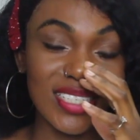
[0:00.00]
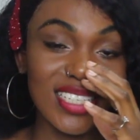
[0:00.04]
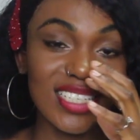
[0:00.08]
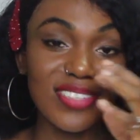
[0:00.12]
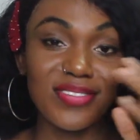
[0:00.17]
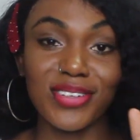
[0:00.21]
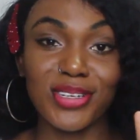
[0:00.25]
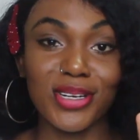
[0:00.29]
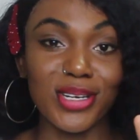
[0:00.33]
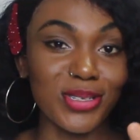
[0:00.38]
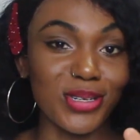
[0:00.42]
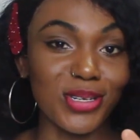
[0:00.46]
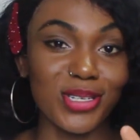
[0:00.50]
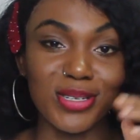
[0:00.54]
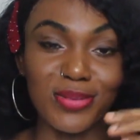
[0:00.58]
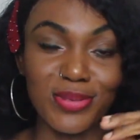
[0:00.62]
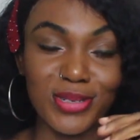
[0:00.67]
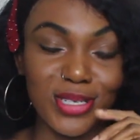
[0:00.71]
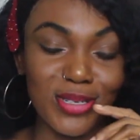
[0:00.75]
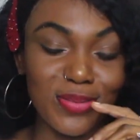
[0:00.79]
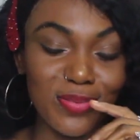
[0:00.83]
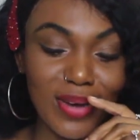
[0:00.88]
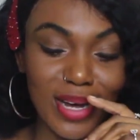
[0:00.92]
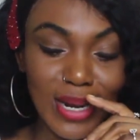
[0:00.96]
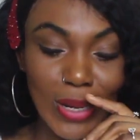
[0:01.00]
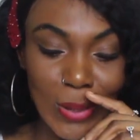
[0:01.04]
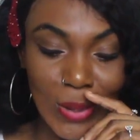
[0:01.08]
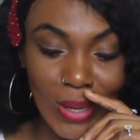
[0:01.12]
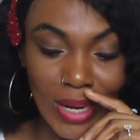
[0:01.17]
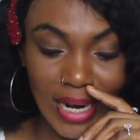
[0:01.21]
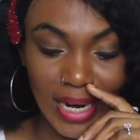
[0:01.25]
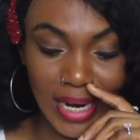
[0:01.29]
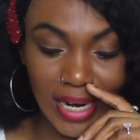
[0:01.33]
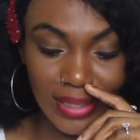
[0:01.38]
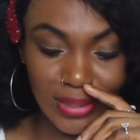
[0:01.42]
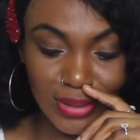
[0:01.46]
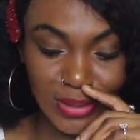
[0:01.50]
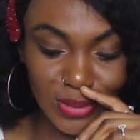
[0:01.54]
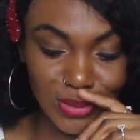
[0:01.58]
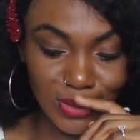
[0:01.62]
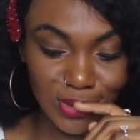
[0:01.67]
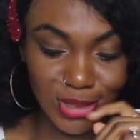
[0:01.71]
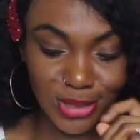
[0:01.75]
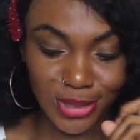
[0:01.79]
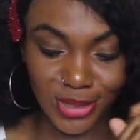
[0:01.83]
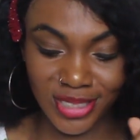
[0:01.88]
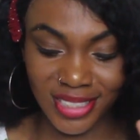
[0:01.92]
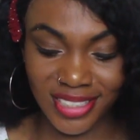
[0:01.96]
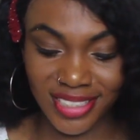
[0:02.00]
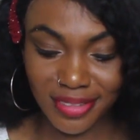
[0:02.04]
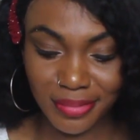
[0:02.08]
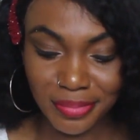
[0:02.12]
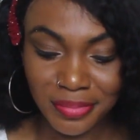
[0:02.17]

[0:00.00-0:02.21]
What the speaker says: This video is going to be super long, like I told you.